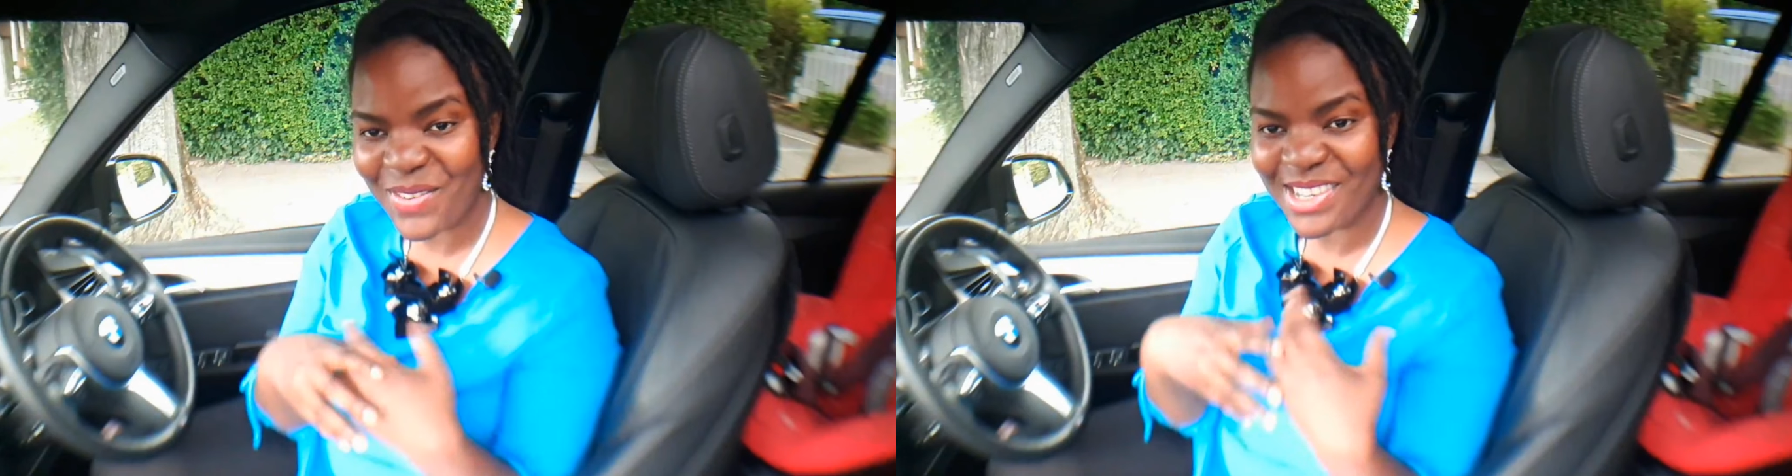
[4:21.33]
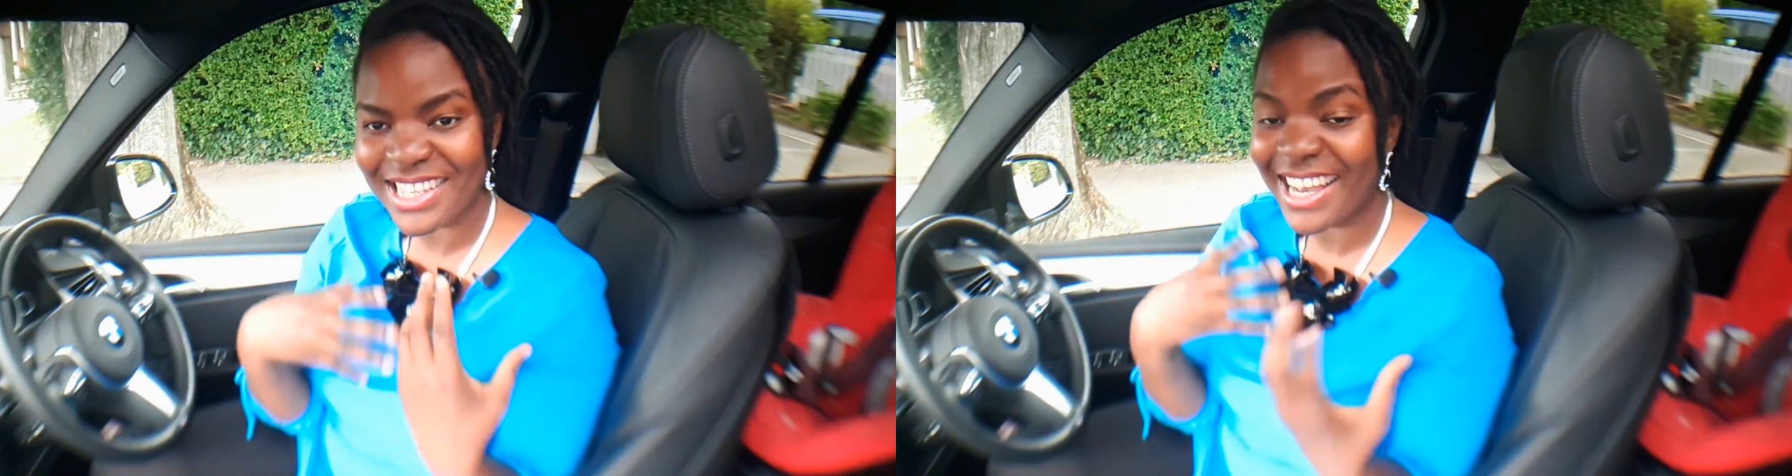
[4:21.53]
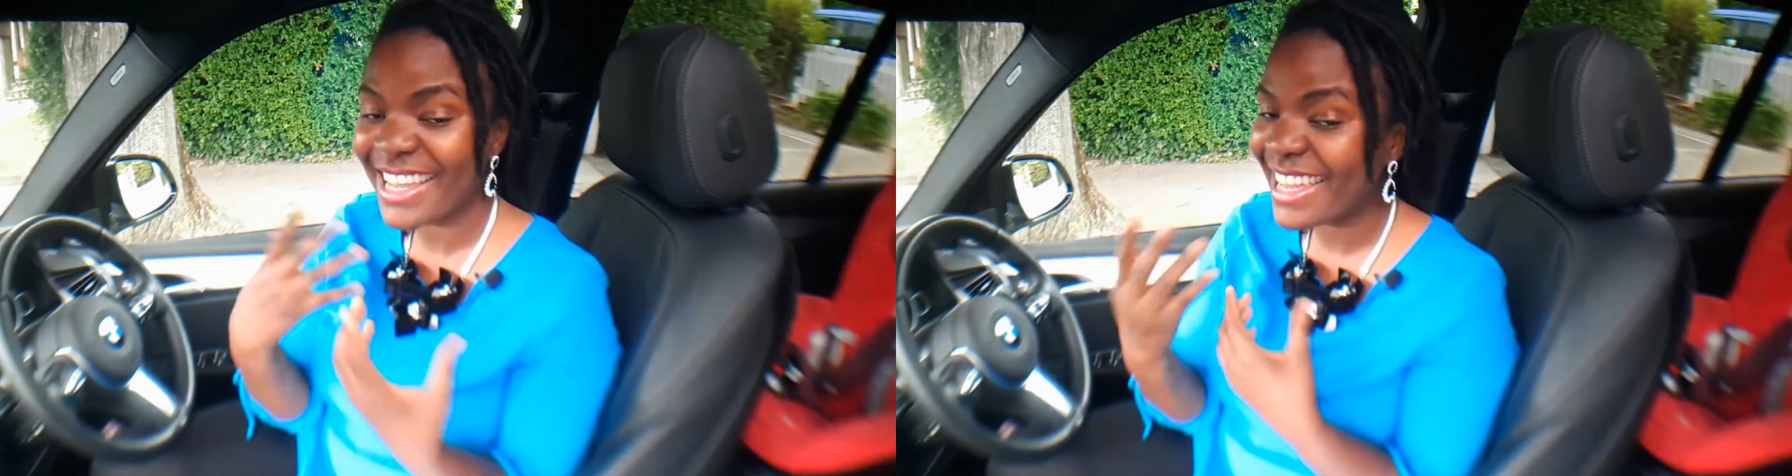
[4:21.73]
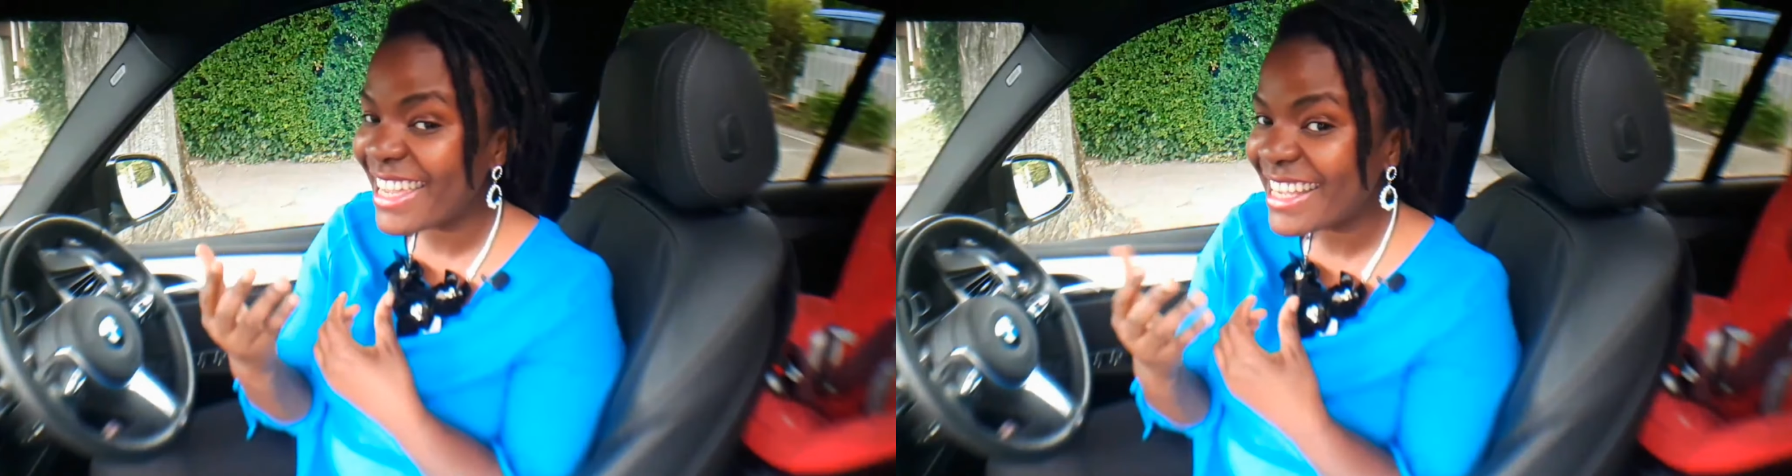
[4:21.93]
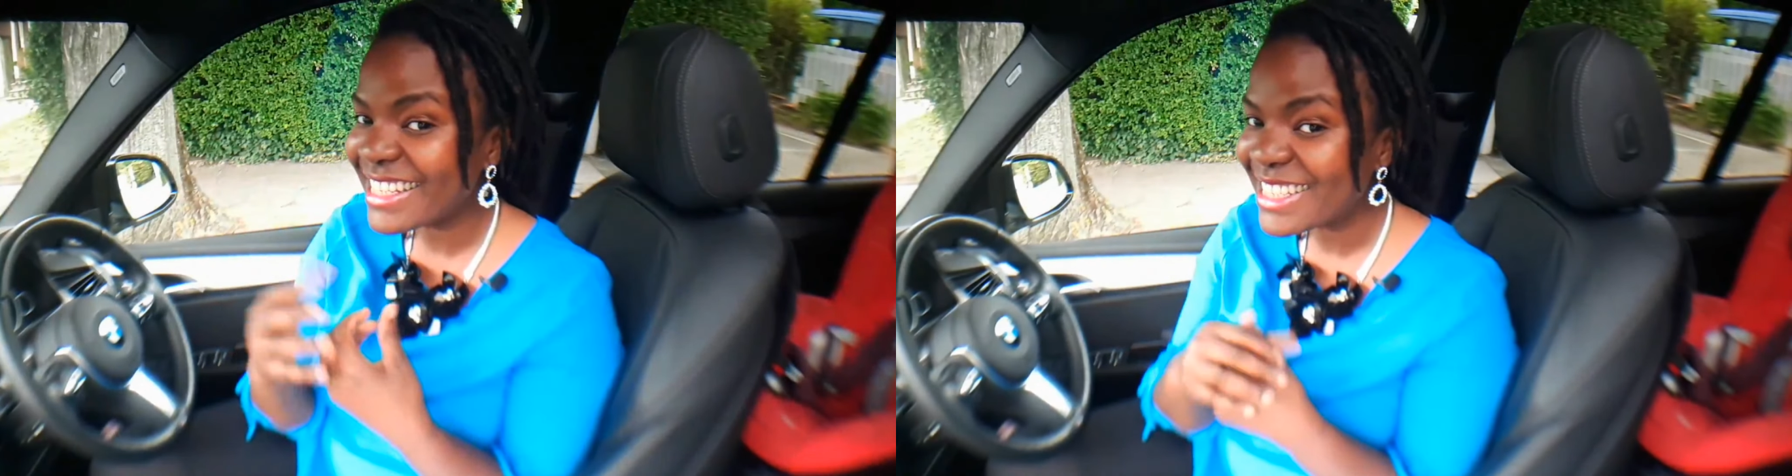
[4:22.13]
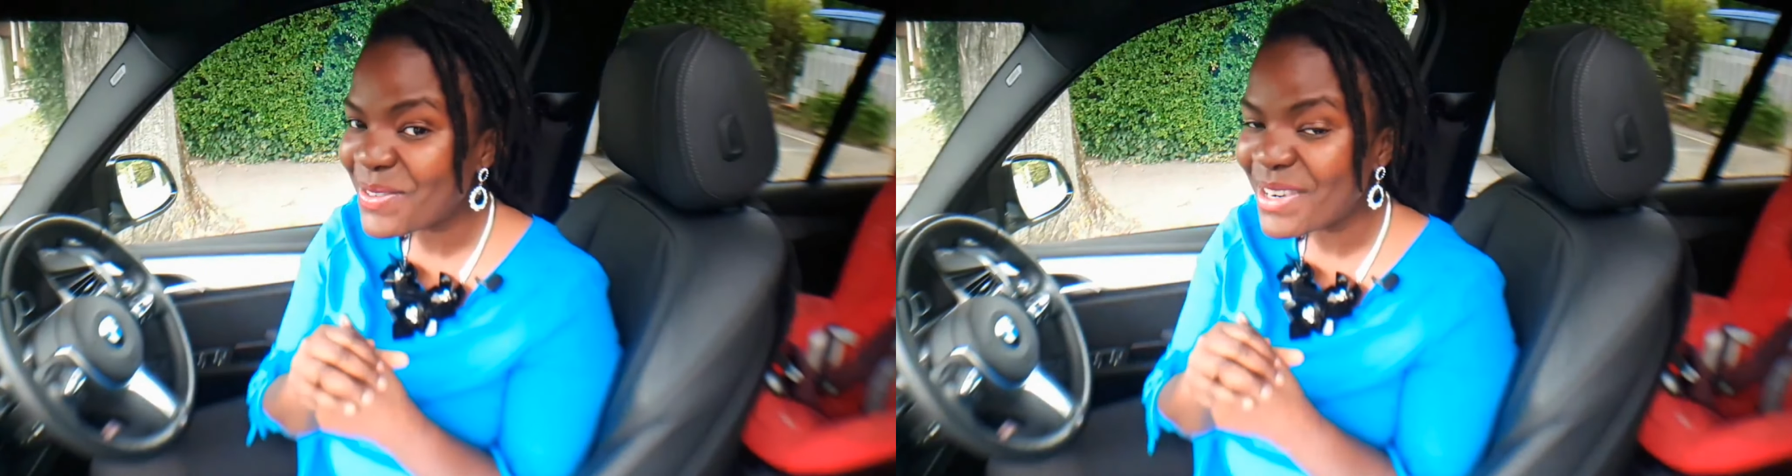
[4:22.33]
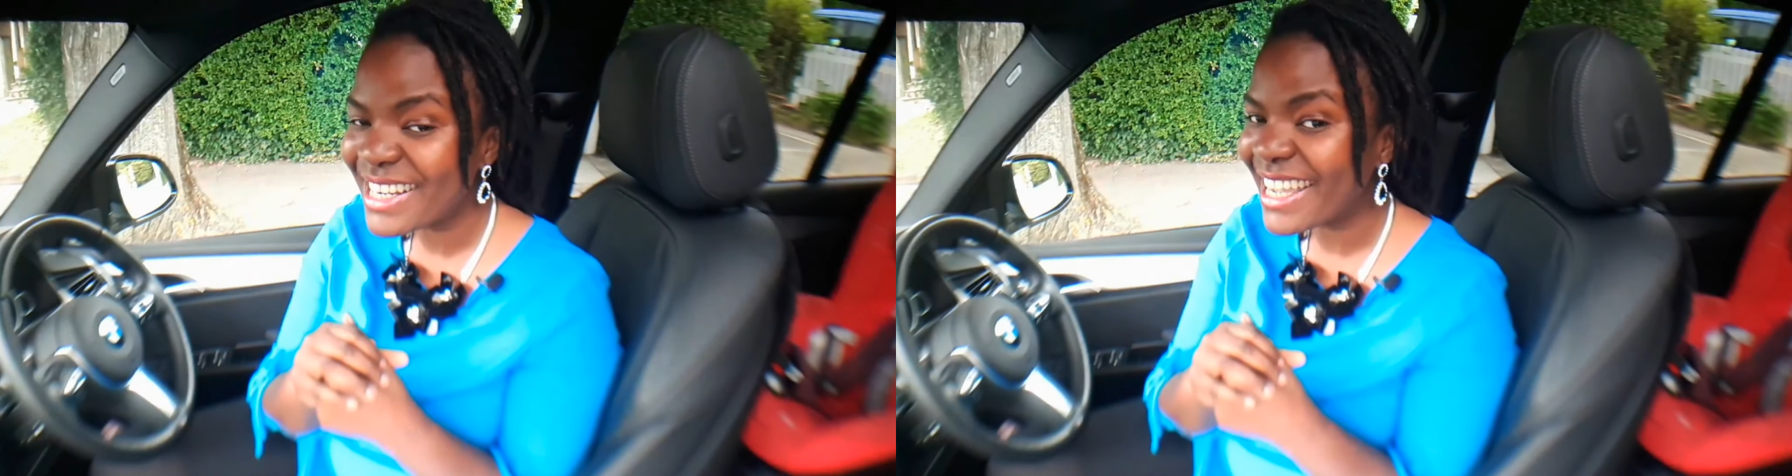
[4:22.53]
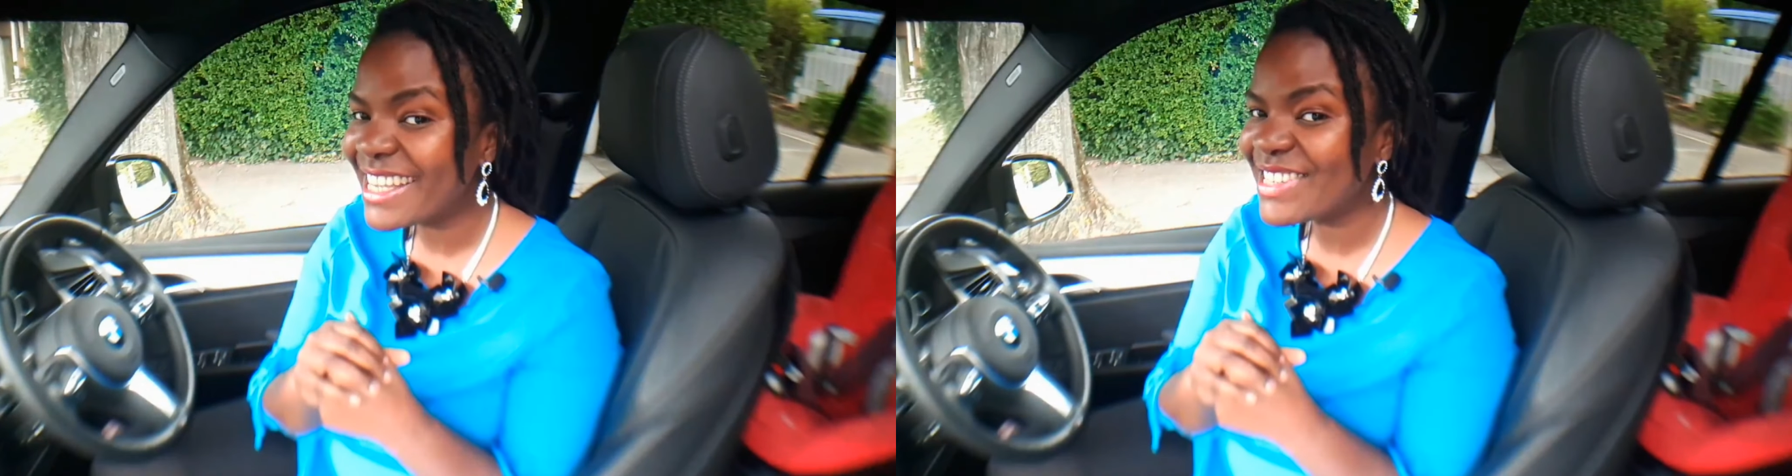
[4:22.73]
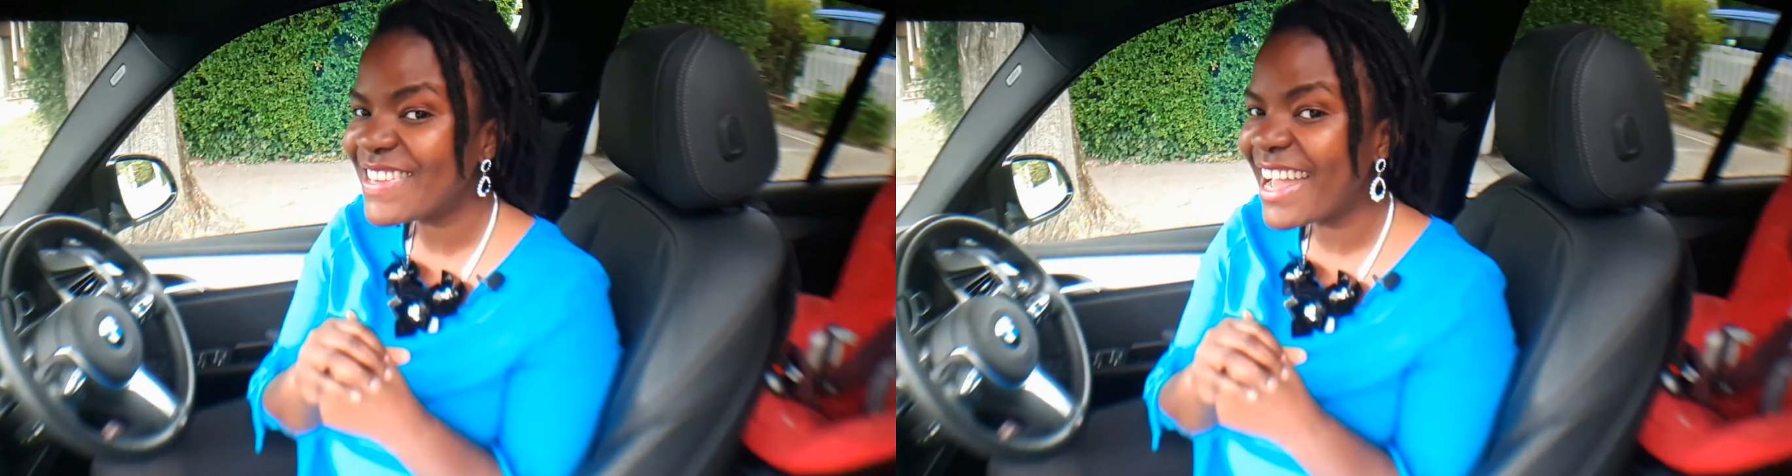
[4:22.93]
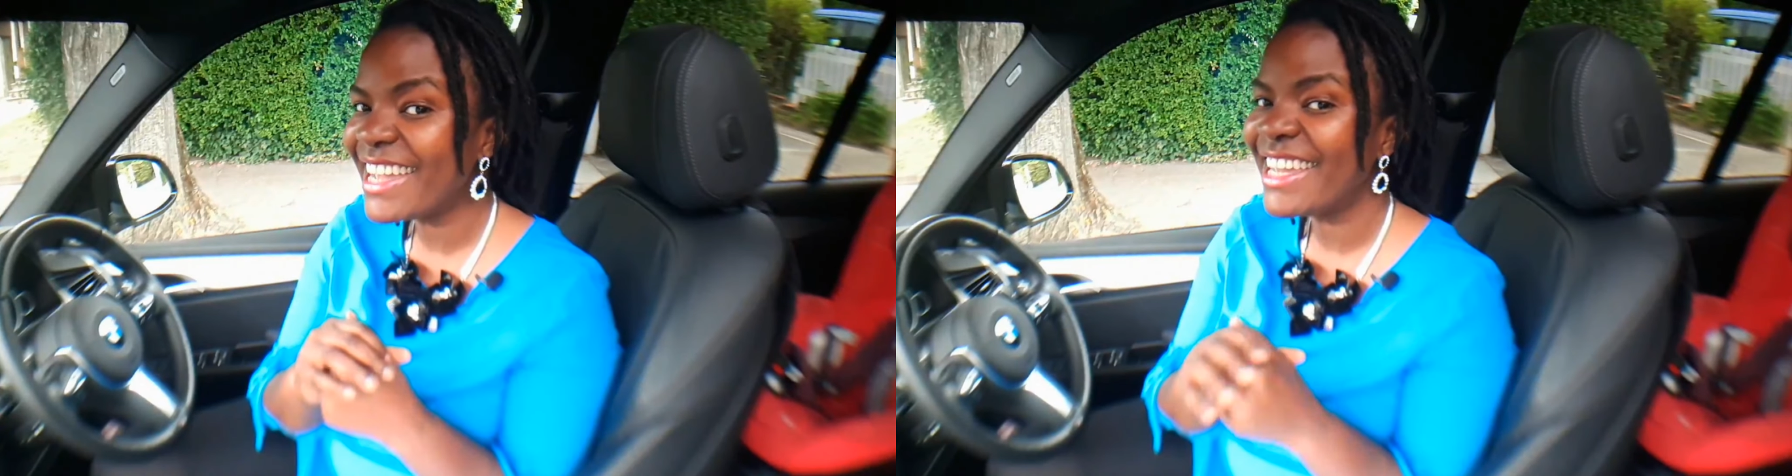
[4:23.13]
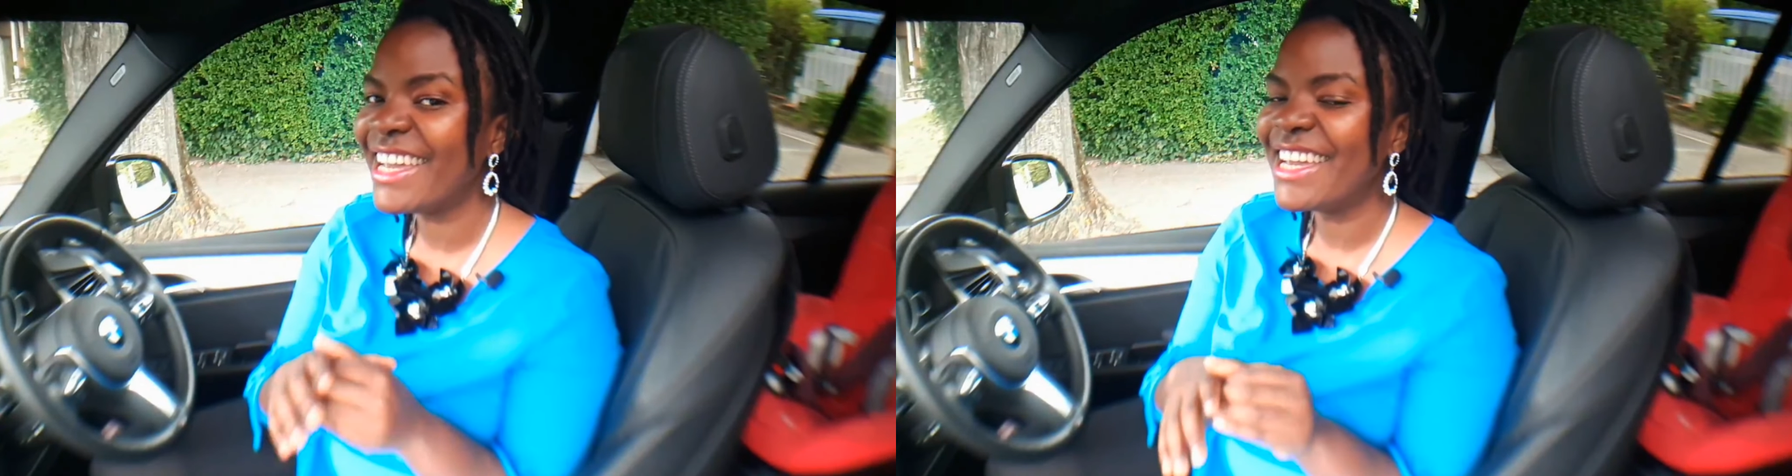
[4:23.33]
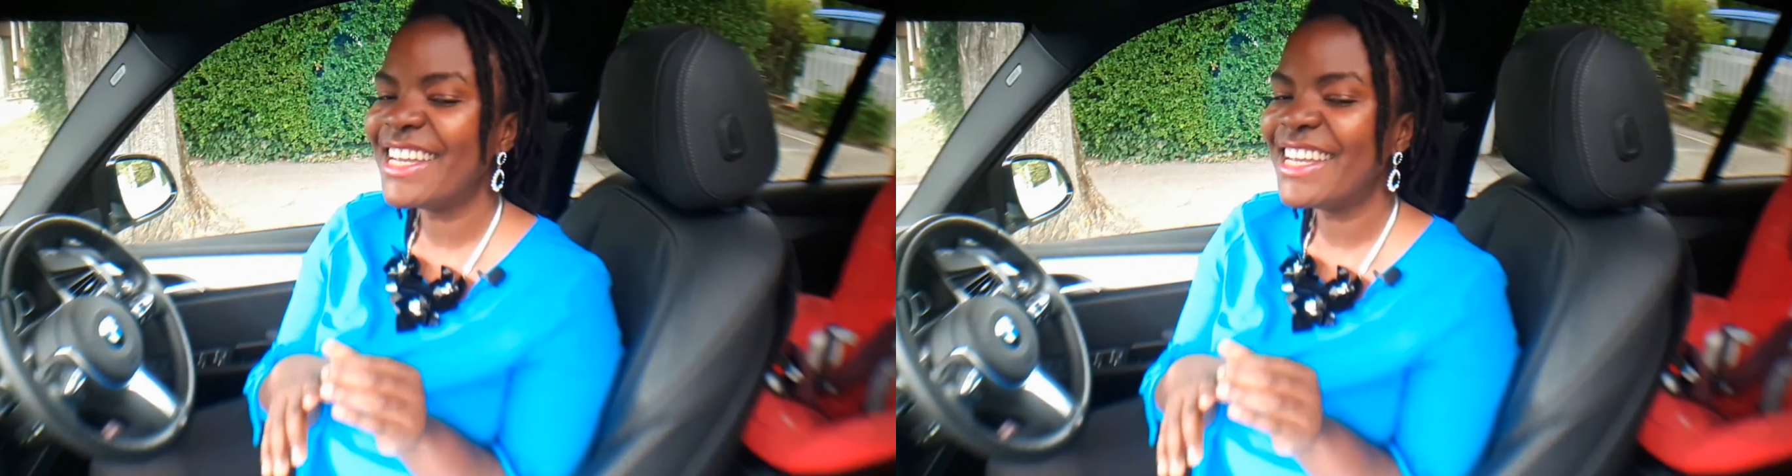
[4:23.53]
what I eat at work each day.